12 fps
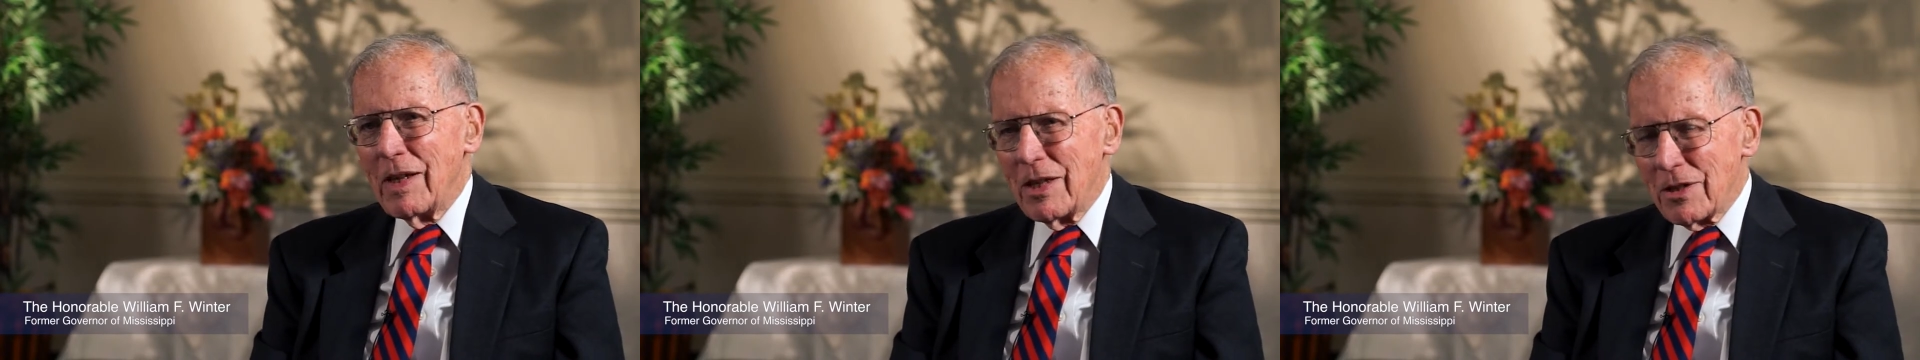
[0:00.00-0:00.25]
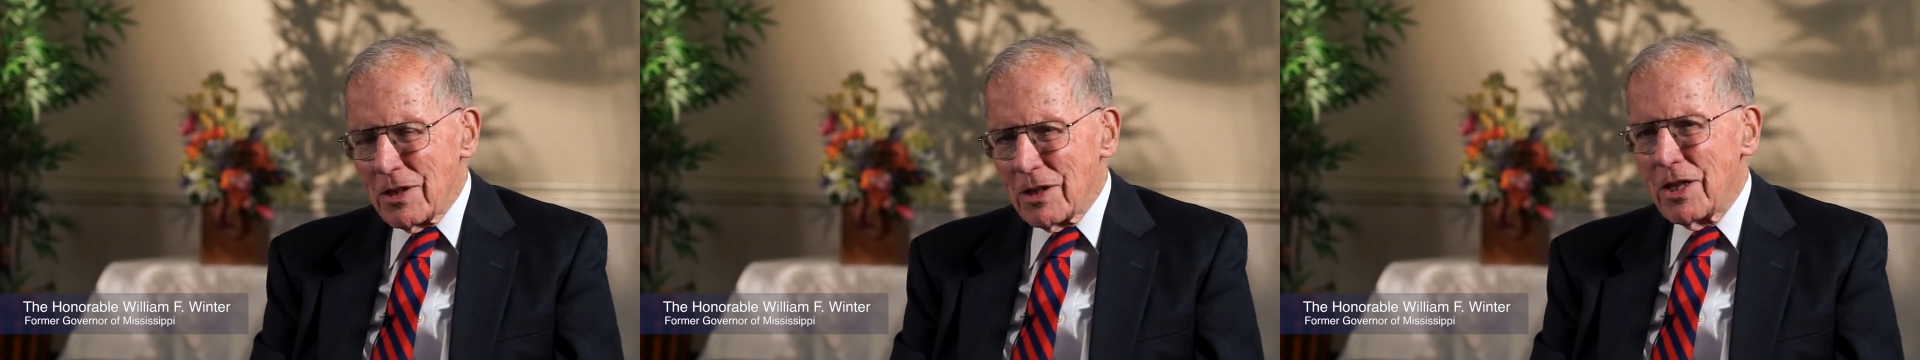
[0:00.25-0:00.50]

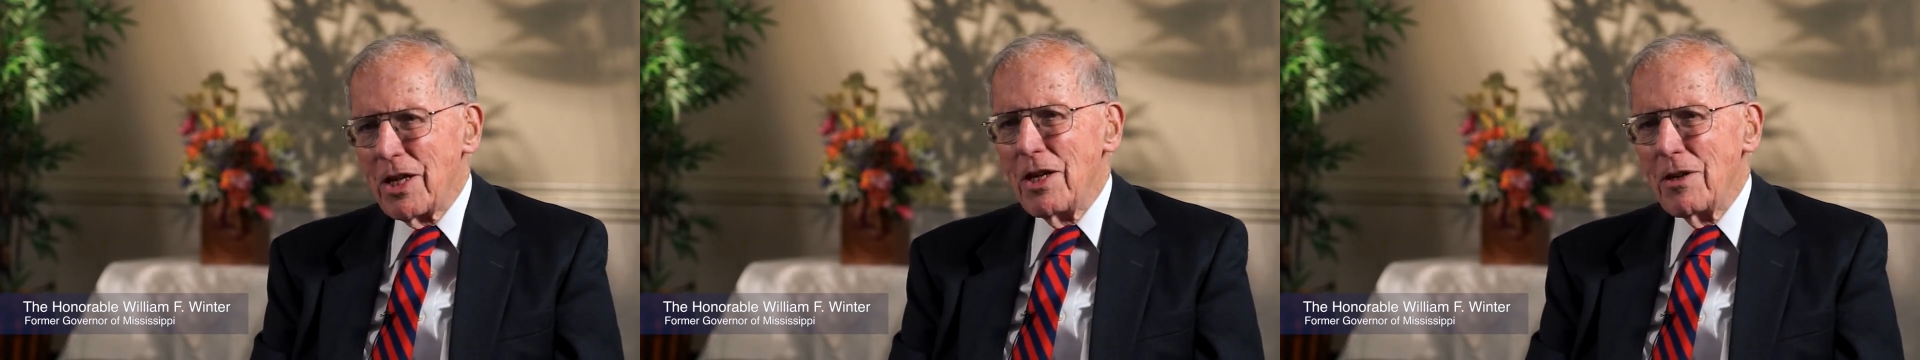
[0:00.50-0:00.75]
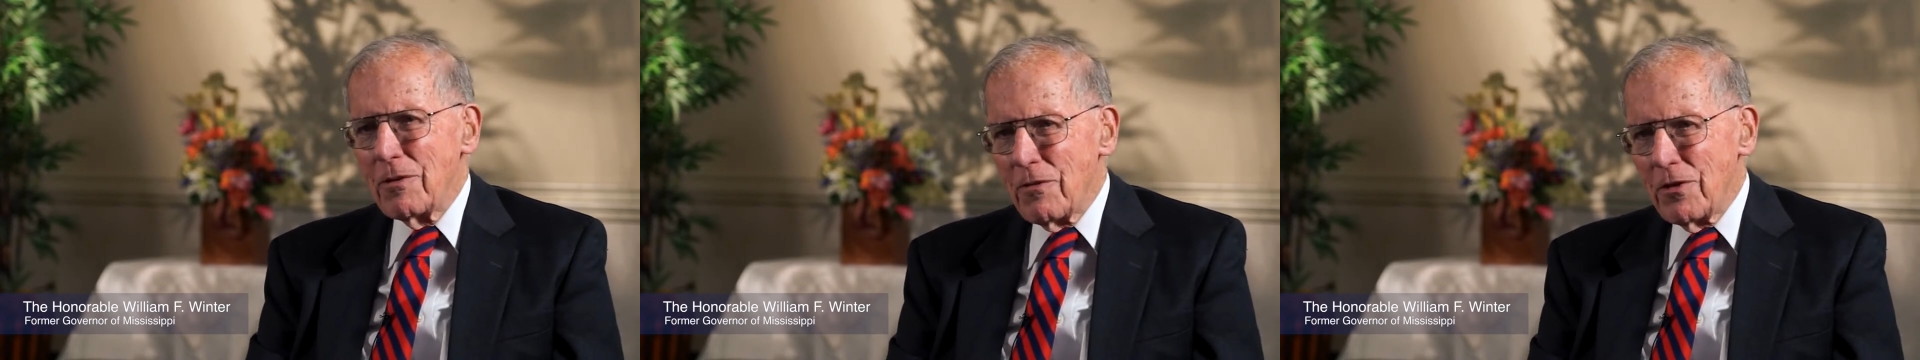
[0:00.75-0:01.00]
is the
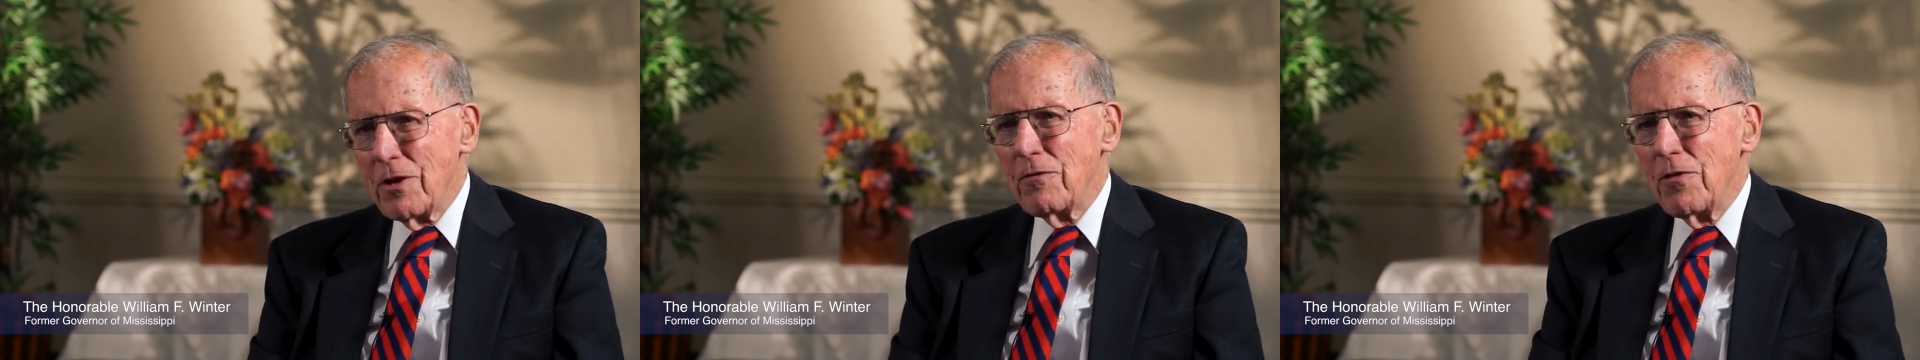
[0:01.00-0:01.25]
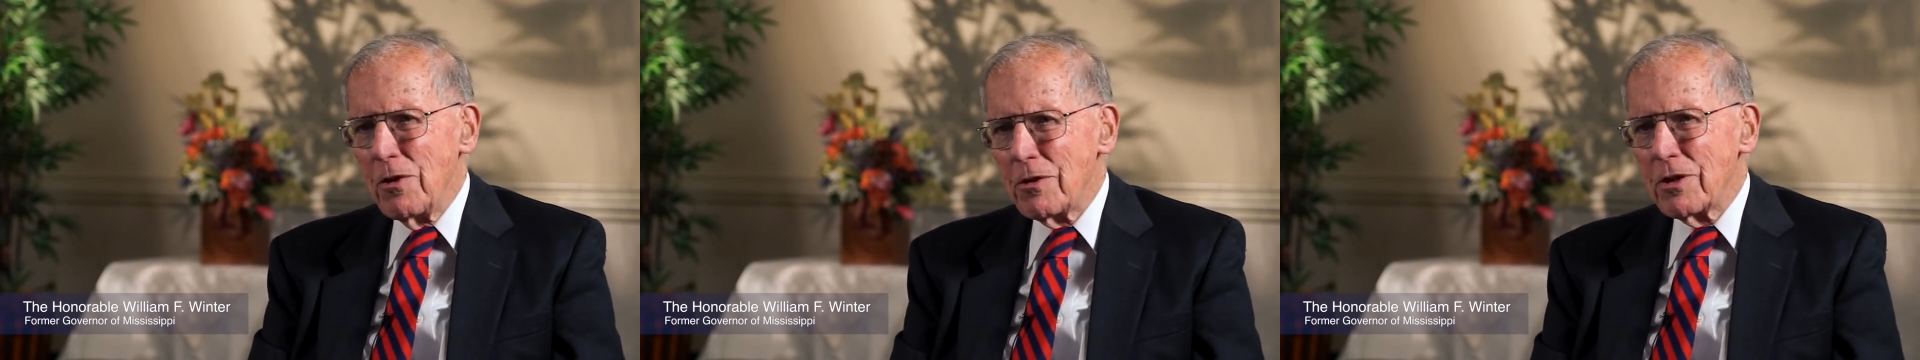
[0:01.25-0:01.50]
key to the
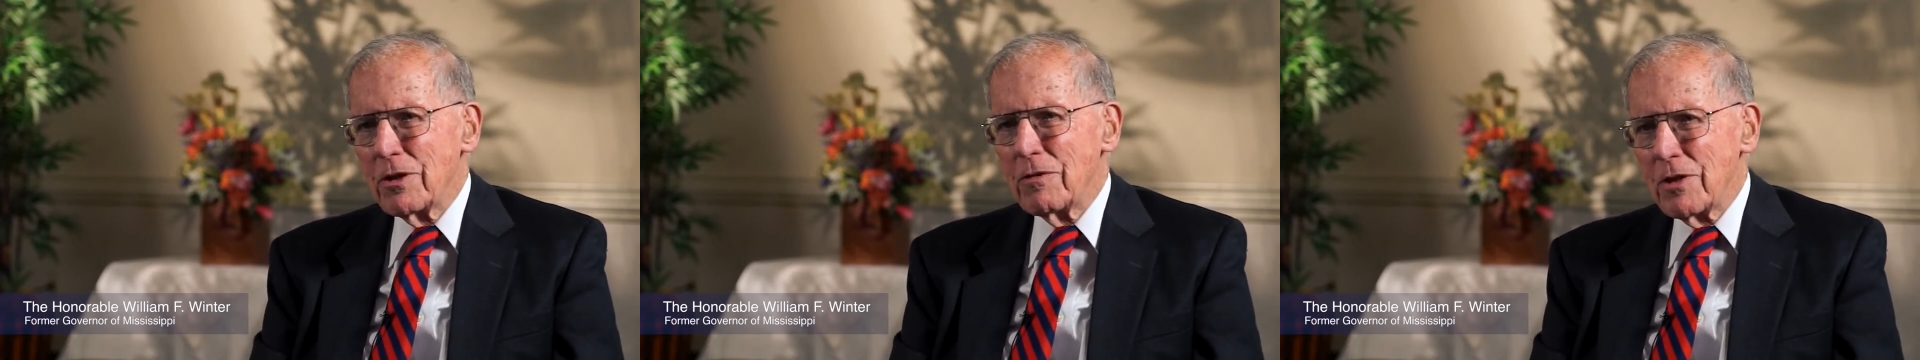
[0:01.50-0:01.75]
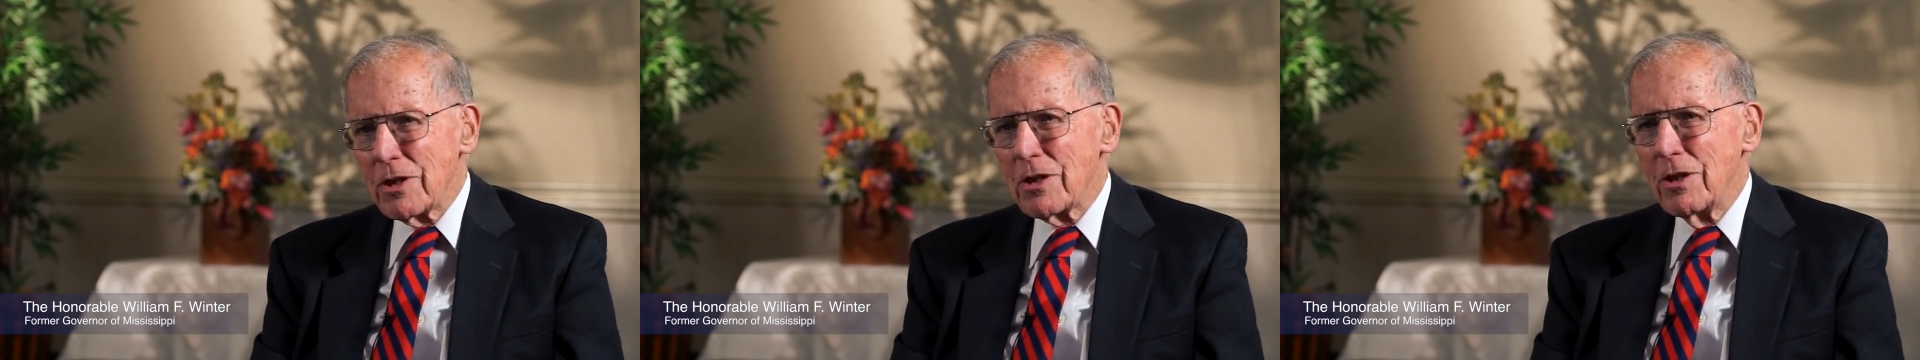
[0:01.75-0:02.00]
future
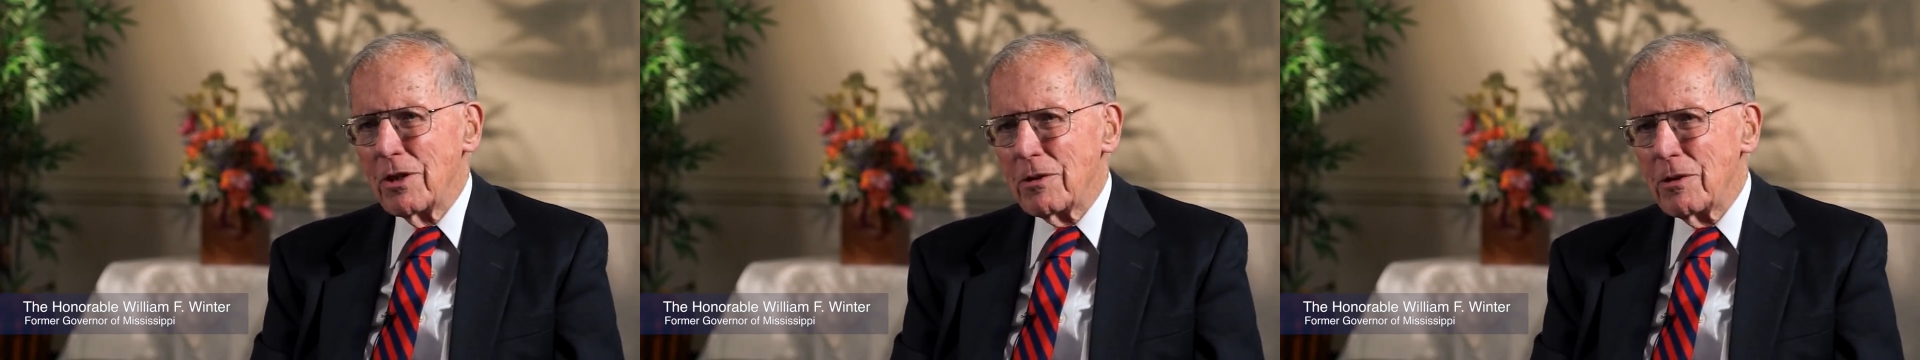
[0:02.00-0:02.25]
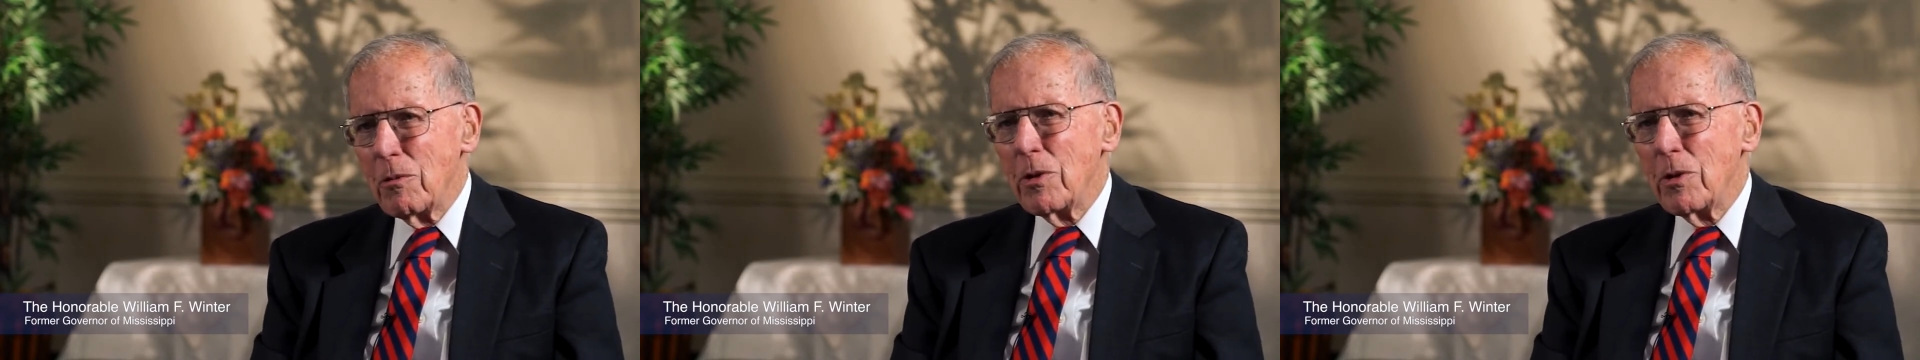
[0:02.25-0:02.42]
of this country.